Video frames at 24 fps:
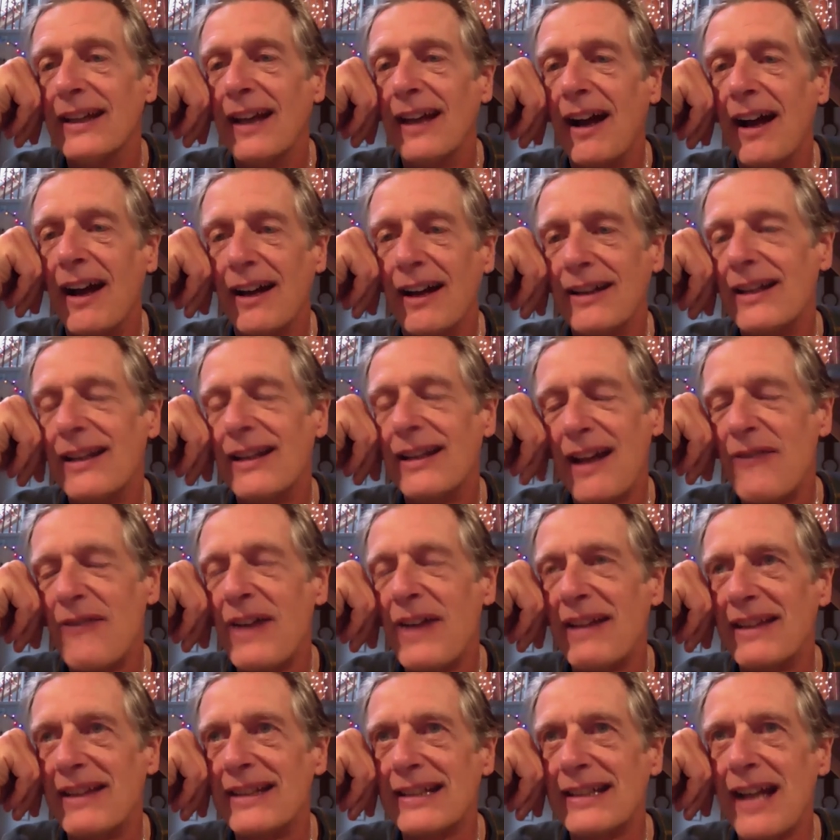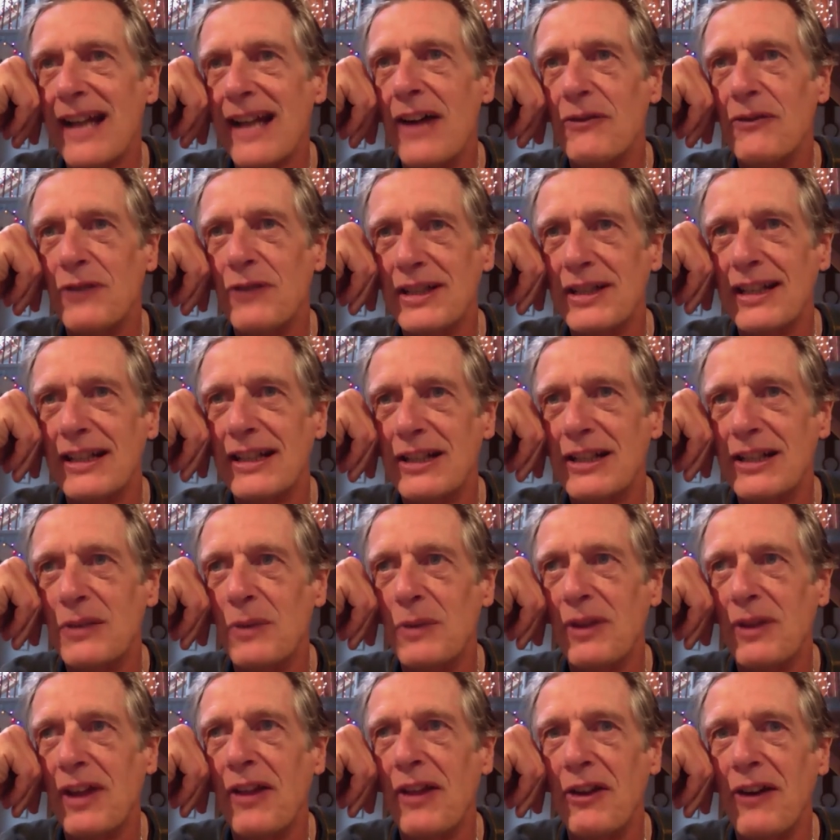and I've had this conversation
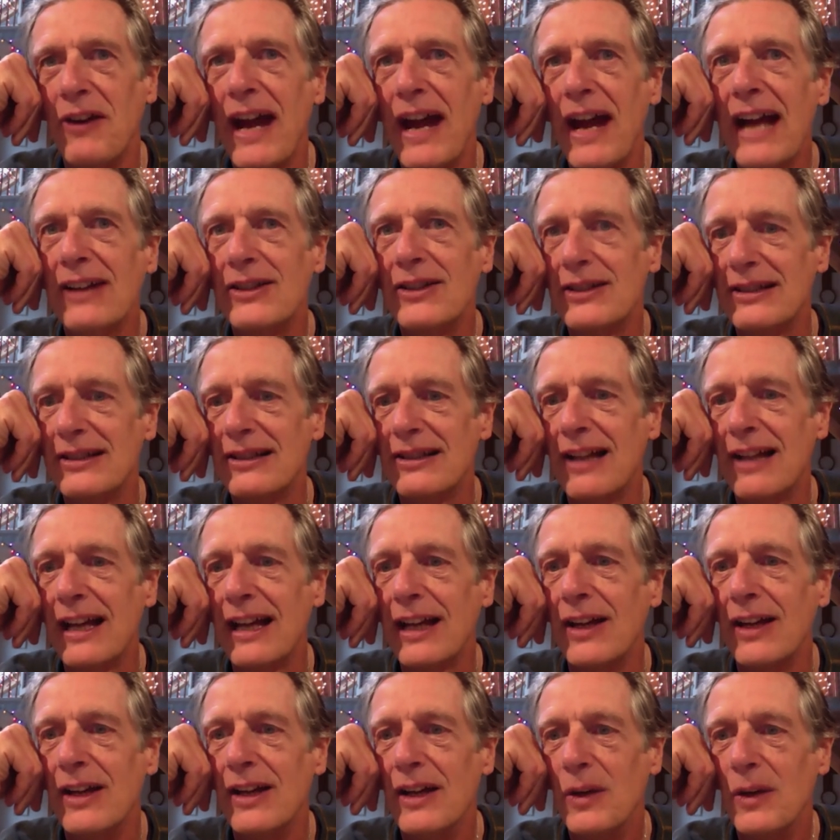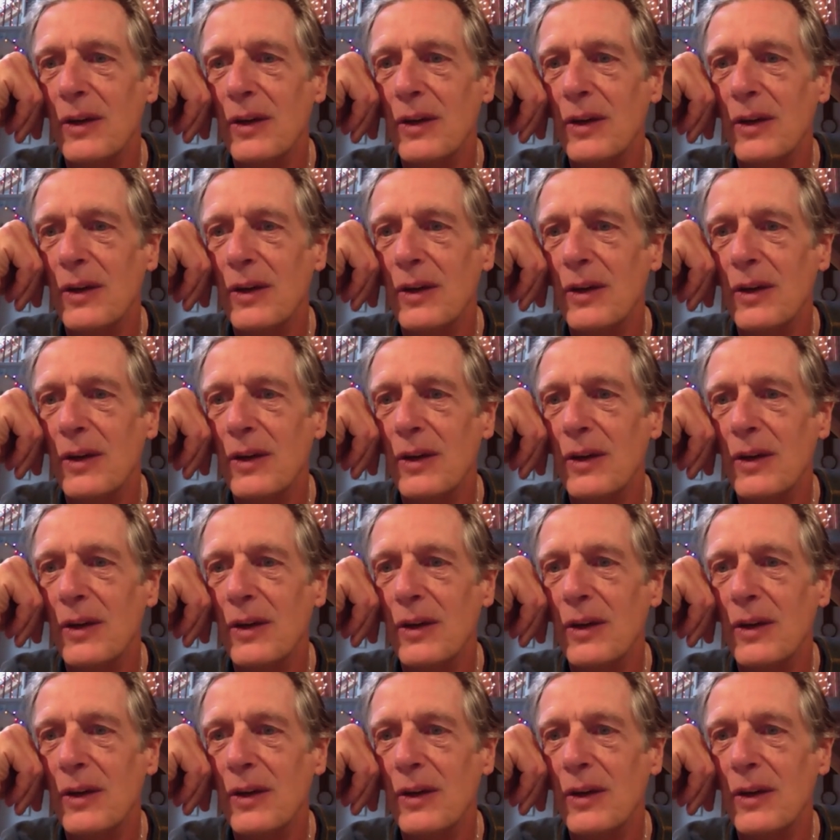with other actors, like,